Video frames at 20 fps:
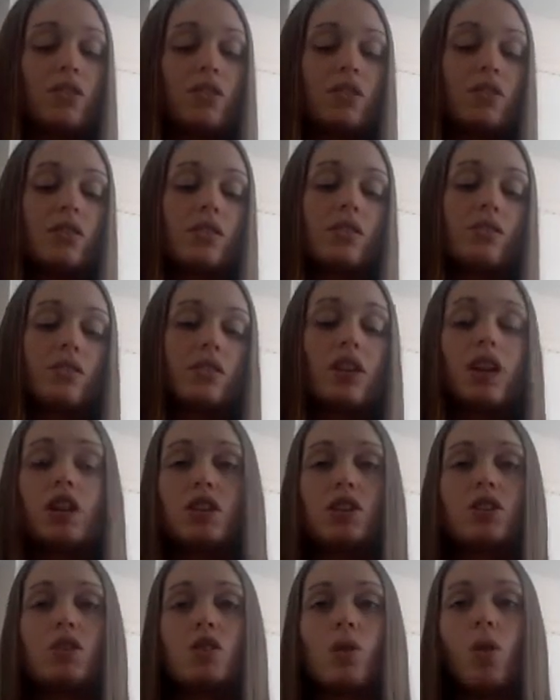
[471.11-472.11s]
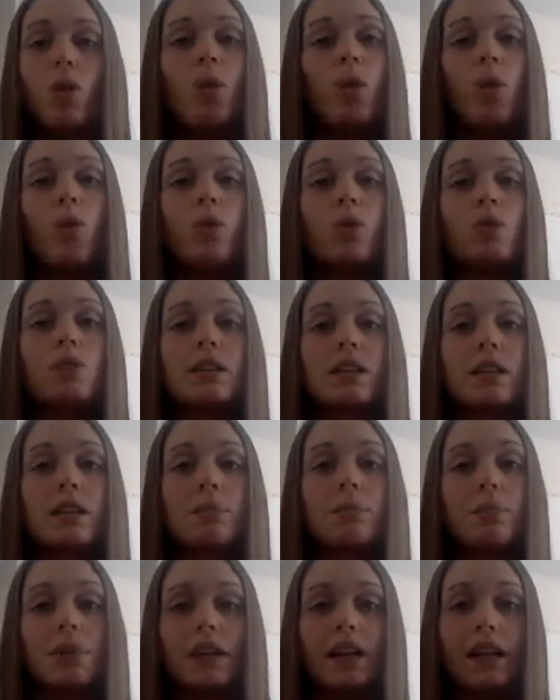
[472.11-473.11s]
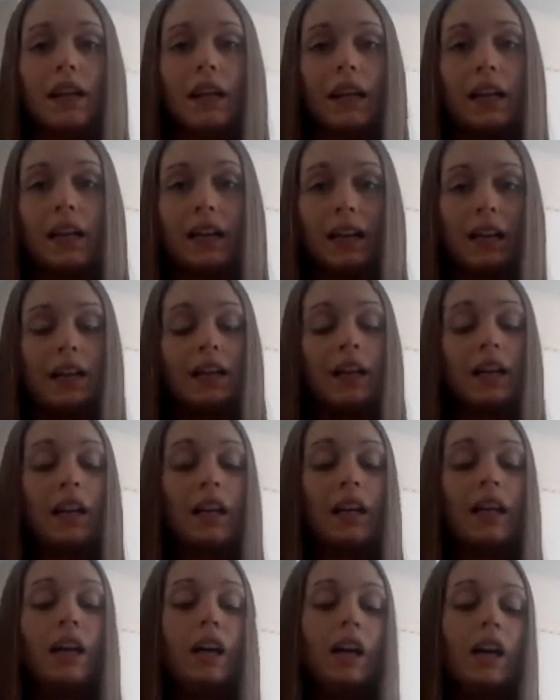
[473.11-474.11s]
So they're not just oils that I'm putting in here.